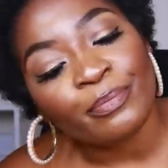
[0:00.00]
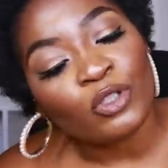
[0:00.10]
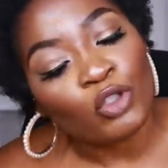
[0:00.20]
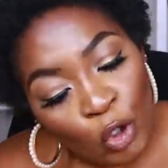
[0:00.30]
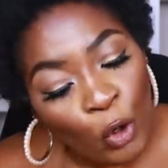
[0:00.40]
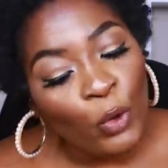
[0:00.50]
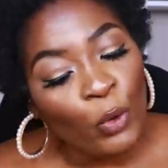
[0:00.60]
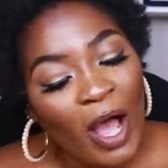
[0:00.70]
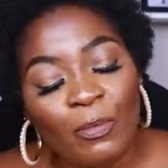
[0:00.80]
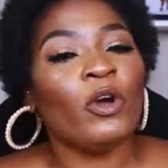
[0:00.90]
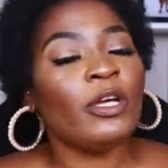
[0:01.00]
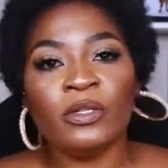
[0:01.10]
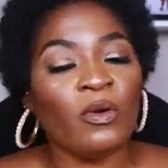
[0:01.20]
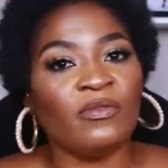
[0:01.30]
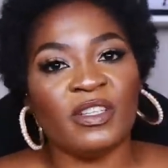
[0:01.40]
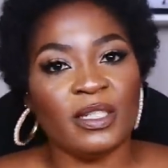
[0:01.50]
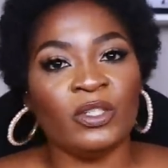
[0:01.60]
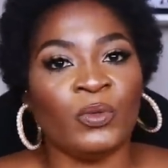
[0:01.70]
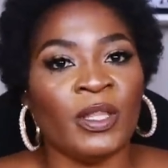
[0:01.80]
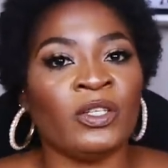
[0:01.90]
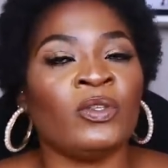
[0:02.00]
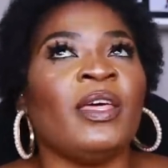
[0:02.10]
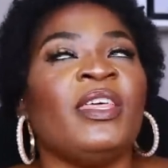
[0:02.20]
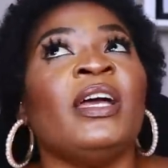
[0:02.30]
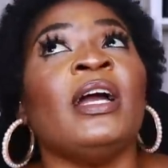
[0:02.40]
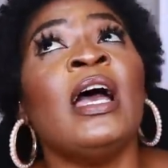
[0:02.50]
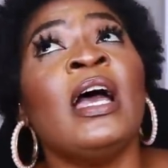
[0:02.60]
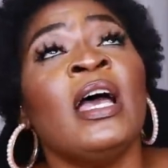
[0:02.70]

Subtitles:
So I'm going to obviously do that. So I think